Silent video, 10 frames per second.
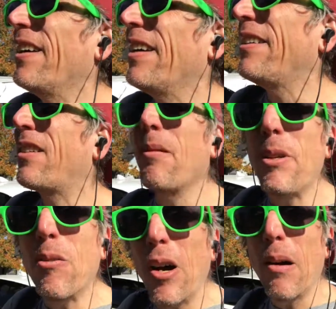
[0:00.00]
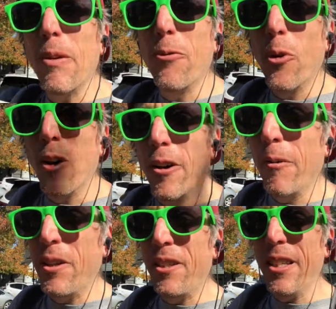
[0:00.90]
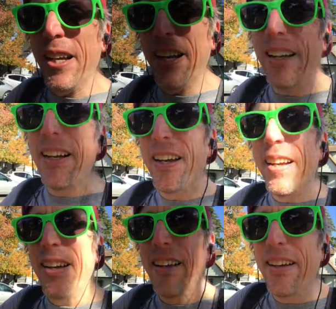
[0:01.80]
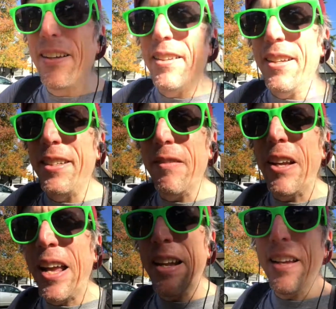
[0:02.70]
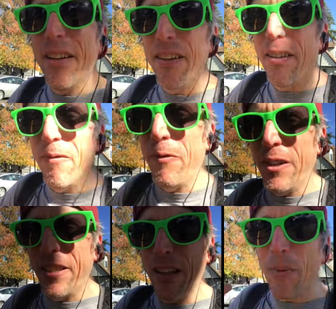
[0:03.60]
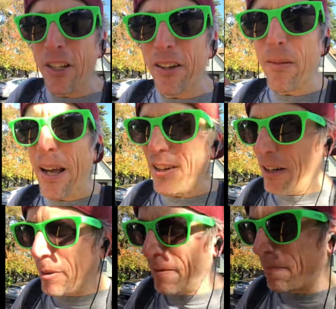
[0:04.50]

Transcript: it's going to be a while before we see a Devin Haney Vasiliy Lomachenko matchup.